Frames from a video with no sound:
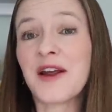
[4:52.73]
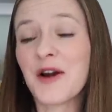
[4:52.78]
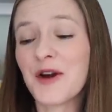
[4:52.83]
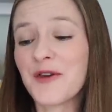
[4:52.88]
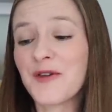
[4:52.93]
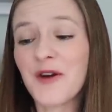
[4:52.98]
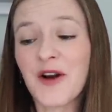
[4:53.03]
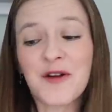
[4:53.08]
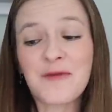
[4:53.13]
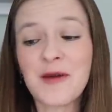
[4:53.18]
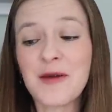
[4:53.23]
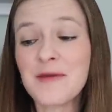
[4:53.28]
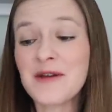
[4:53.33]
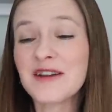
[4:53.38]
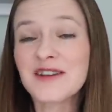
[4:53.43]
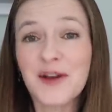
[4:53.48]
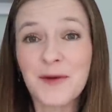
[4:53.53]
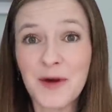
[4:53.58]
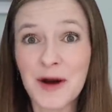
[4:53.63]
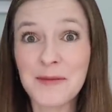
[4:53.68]
here in front of me
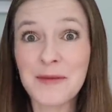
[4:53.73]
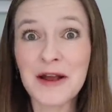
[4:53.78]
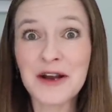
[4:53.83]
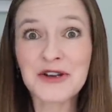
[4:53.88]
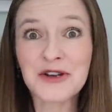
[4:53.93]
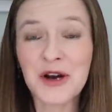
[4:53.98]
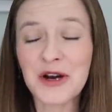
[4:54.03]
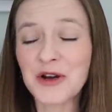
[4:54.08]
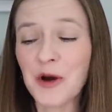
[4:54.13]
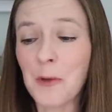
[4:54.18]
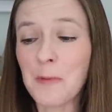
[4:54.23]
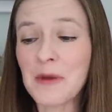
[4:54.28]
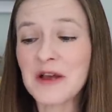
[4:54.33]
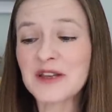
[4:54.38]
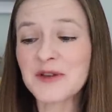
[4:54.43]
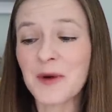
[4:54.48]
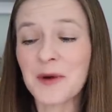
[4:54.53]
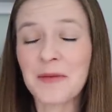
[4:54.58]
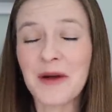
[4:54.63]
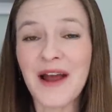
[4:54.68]
because I want to make sure I don't
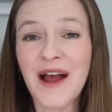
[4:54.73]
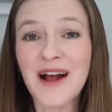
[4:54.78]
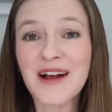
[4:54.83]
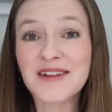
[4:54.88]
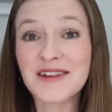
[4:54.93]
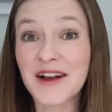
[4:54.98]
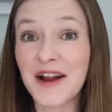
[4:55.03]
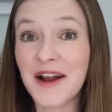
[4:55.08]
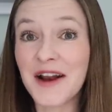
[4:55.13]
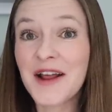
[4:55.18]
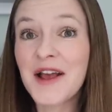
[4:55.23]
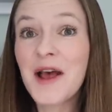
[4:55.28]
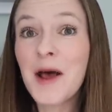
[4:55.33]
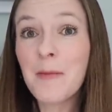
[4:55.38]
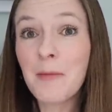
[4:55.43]
miss one by accident.